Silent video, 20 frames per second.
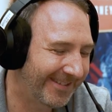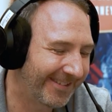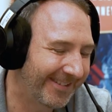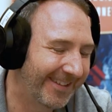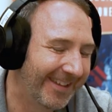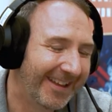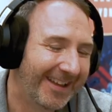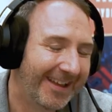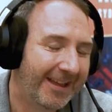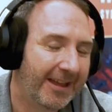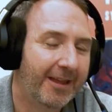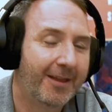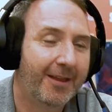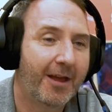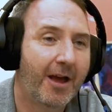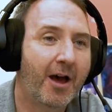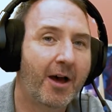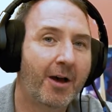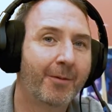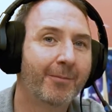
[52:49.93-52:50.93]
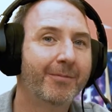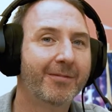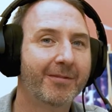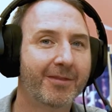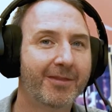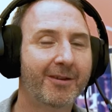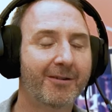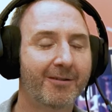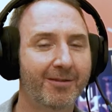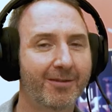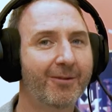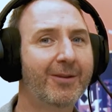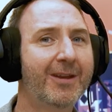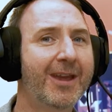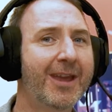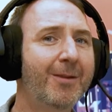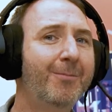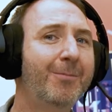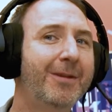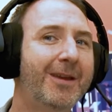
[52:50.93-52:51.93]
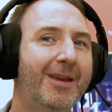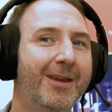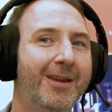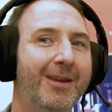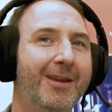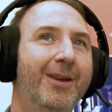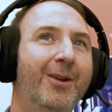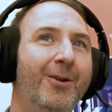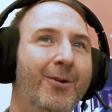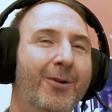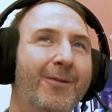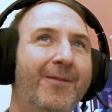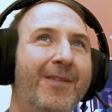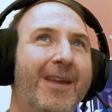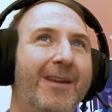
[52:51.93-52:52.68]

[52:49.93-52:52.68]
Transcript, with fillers: So um, there, there can be, you know, if,